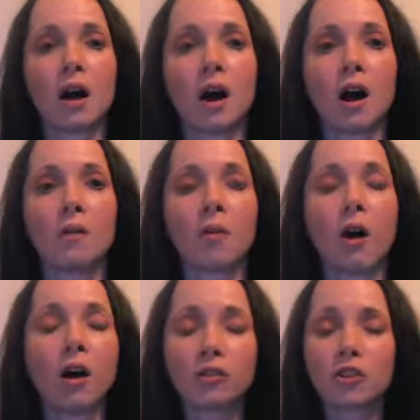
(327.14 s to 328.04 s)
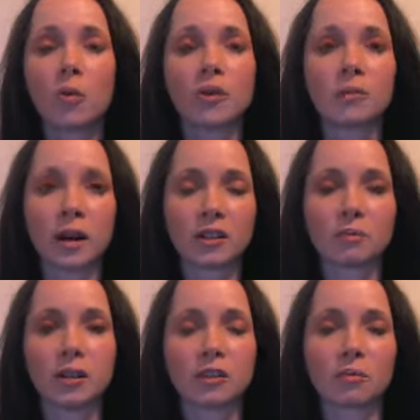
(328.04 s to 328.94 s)
Also with a
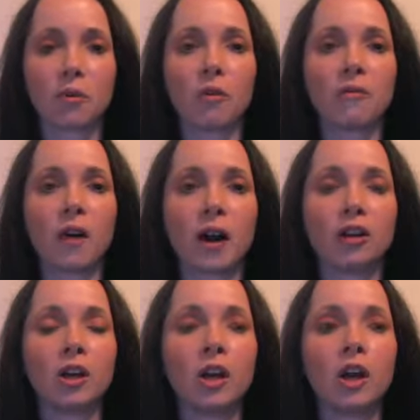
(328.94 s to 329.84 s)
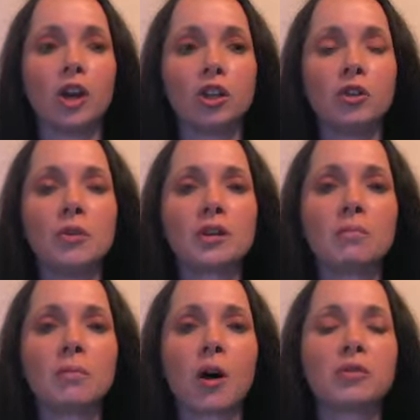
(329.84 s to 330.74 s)
MySpace profile, you
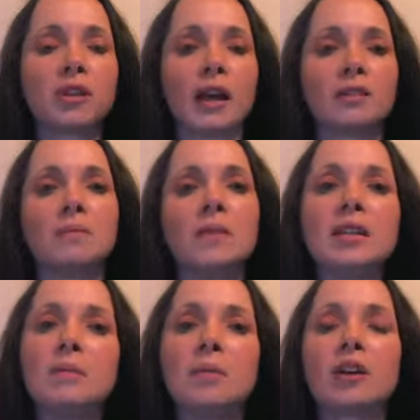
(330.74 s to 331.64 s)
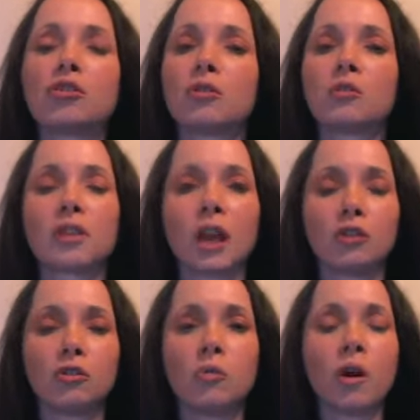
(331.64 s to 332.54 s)
can post as many pictures
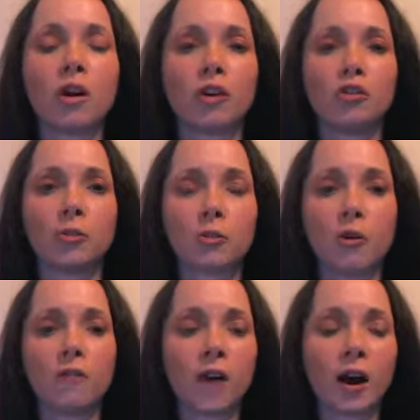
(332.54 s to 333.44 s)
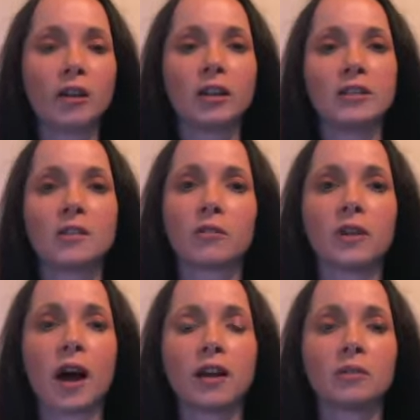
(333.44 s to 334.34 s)
as you want on your profile in
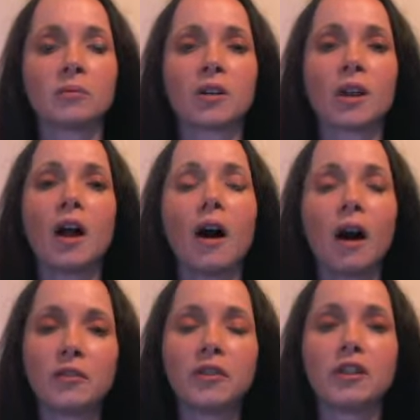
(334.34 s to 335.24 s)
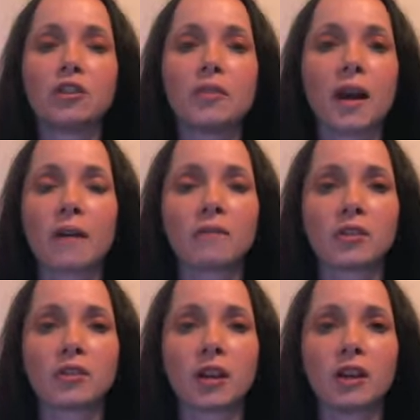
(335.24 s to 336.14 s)
different items of things you have
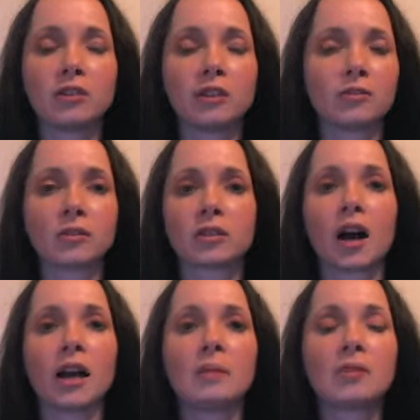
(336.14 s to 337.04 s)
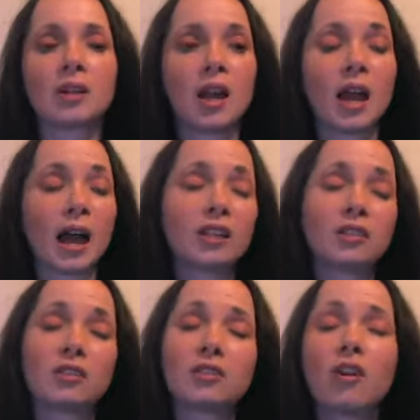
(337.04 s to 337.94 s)
for sale, different types, and it
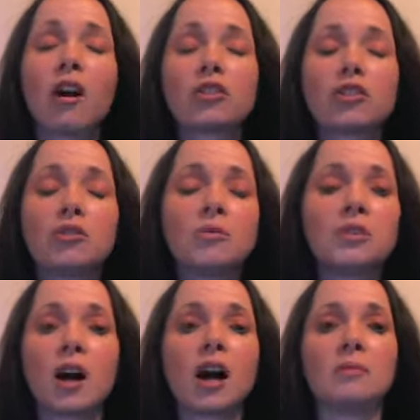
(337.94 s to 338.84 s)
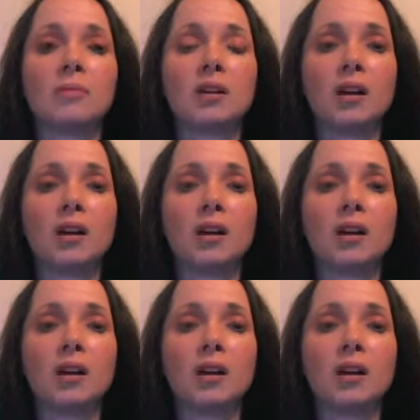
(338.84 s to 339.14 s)
doesn't cost you a dime.